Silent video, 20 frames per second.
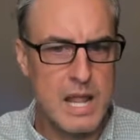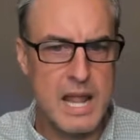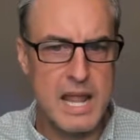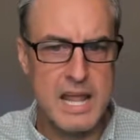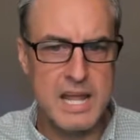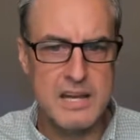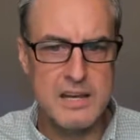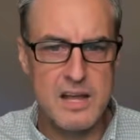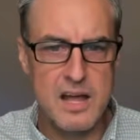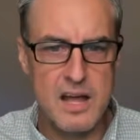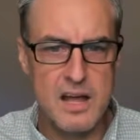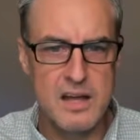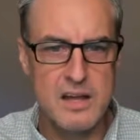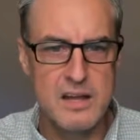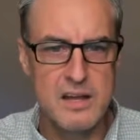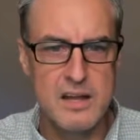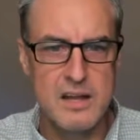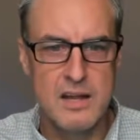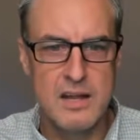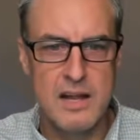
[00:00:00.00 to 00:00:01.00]
And, uh,
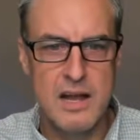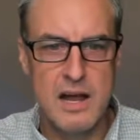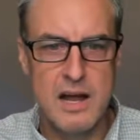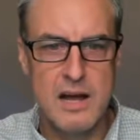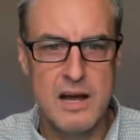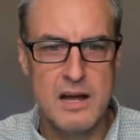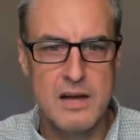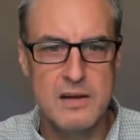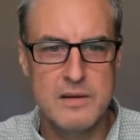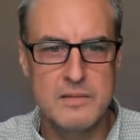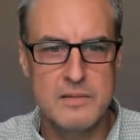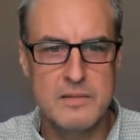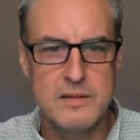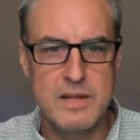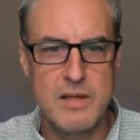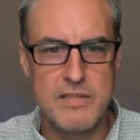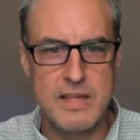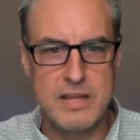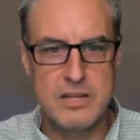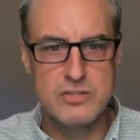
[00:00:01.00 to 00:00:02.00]
uh,
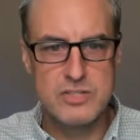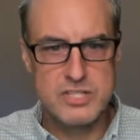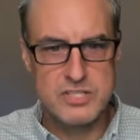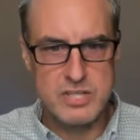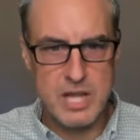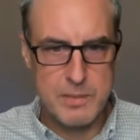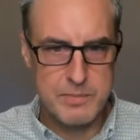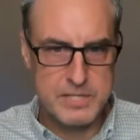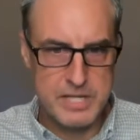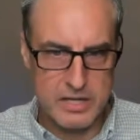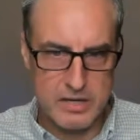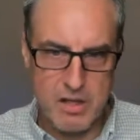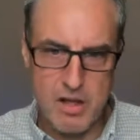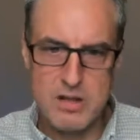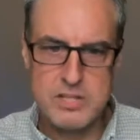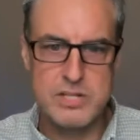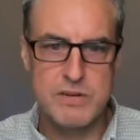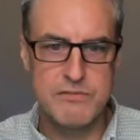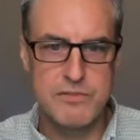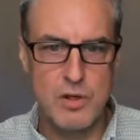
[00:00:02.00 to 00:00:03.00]
you know, they use this type of
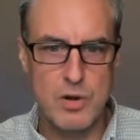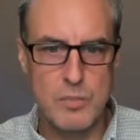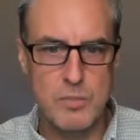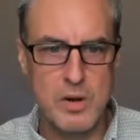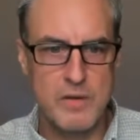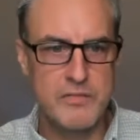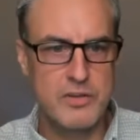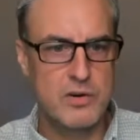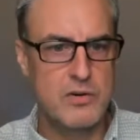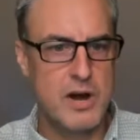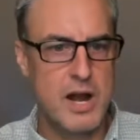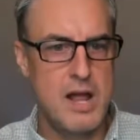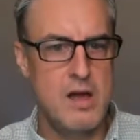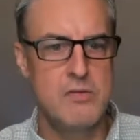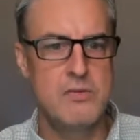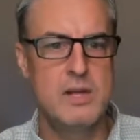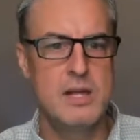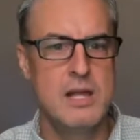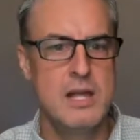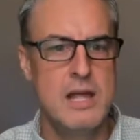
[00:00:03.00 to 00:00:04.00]
technology to float above the
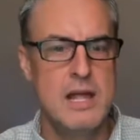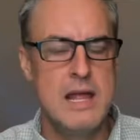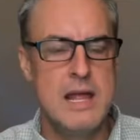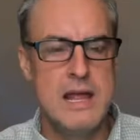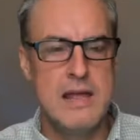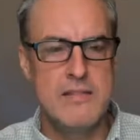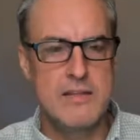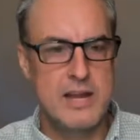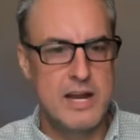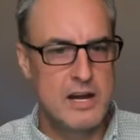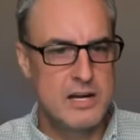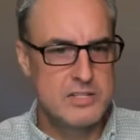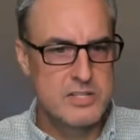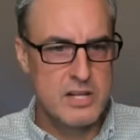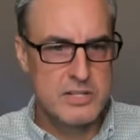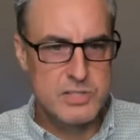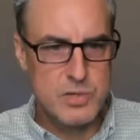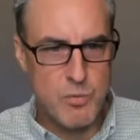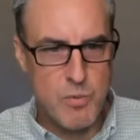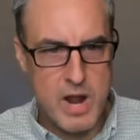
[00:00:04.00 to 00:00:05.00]
ground, carry
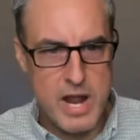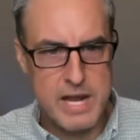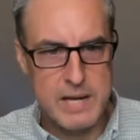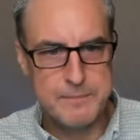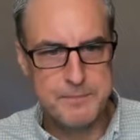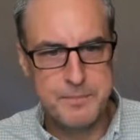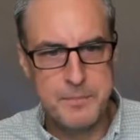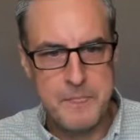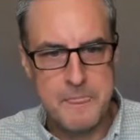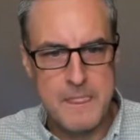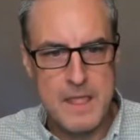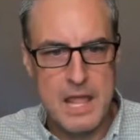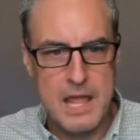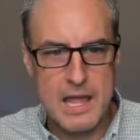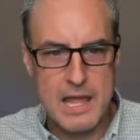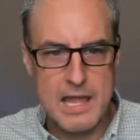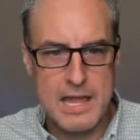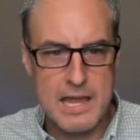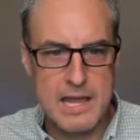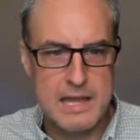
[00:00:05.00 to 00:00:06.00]
tons of weight.
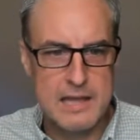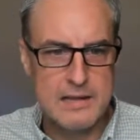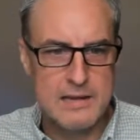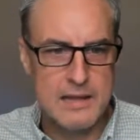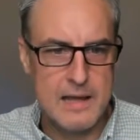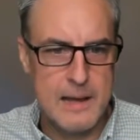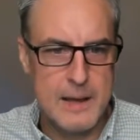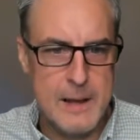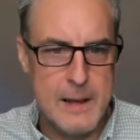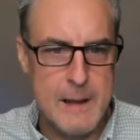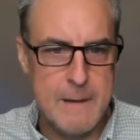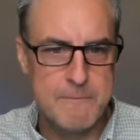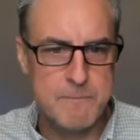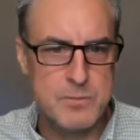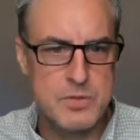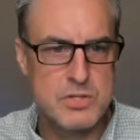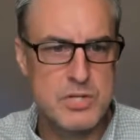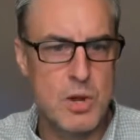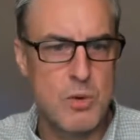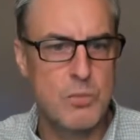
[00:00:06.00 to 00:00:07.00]
And uh,
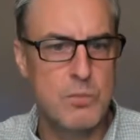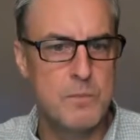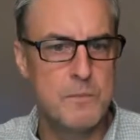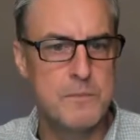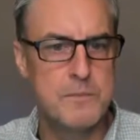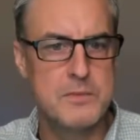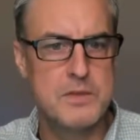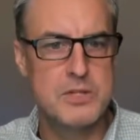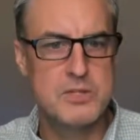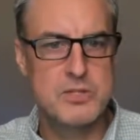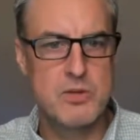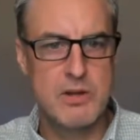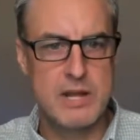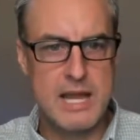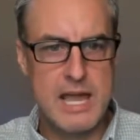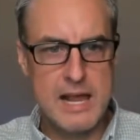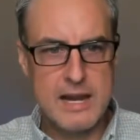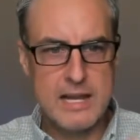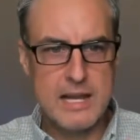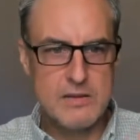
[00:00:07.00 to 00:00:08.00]
um, so, so
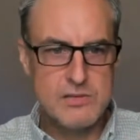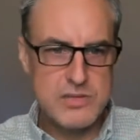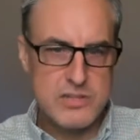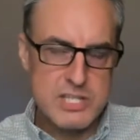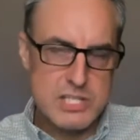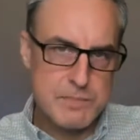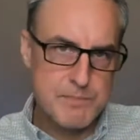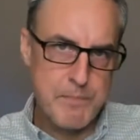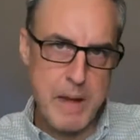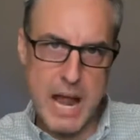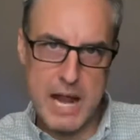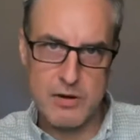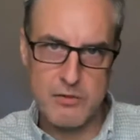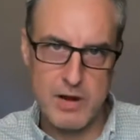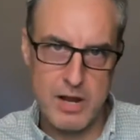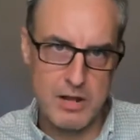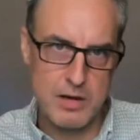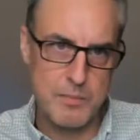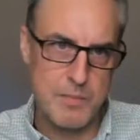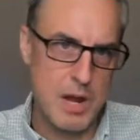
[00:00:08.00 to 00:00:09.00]
it kind of gives you this
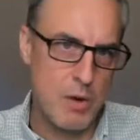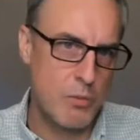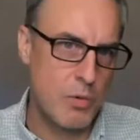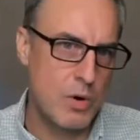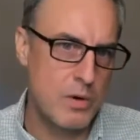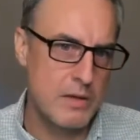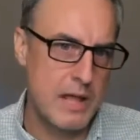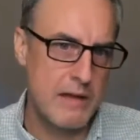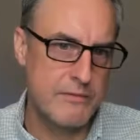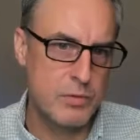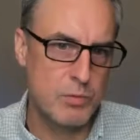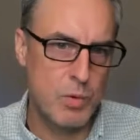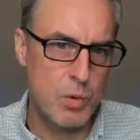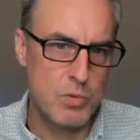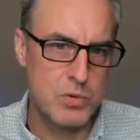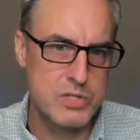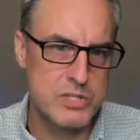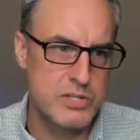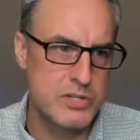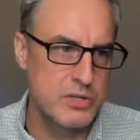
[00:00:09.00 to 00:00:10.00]
background about after
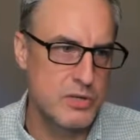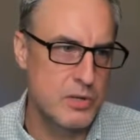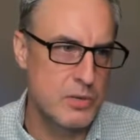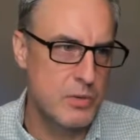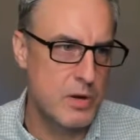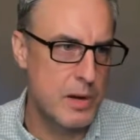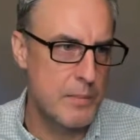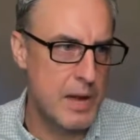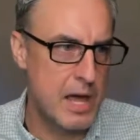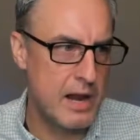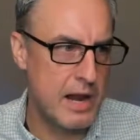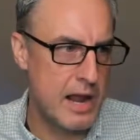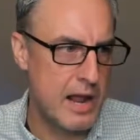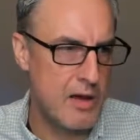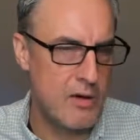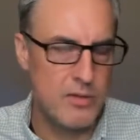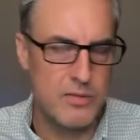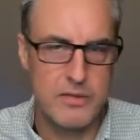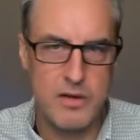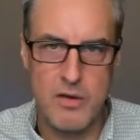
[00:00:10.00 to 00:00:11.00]
World War II about
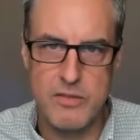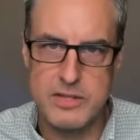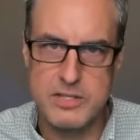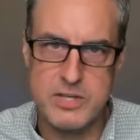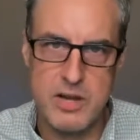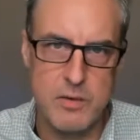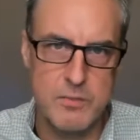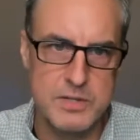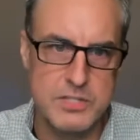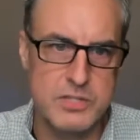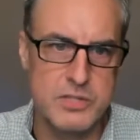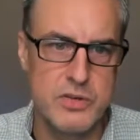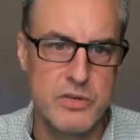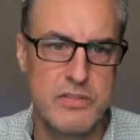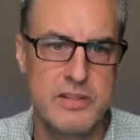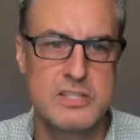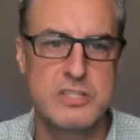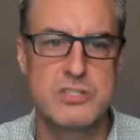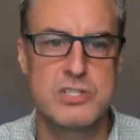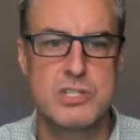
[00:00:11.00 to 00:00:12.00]
how all these governments are
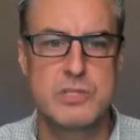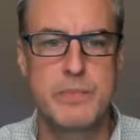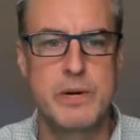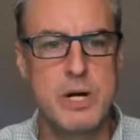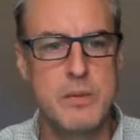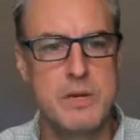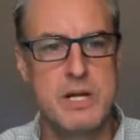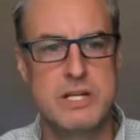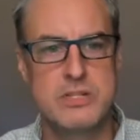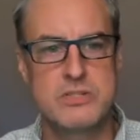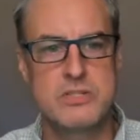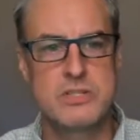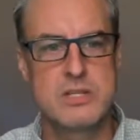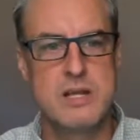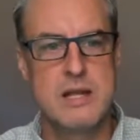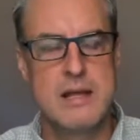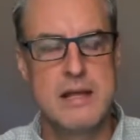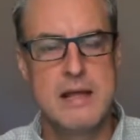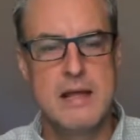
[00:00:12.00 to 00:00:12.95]
doing these experiments.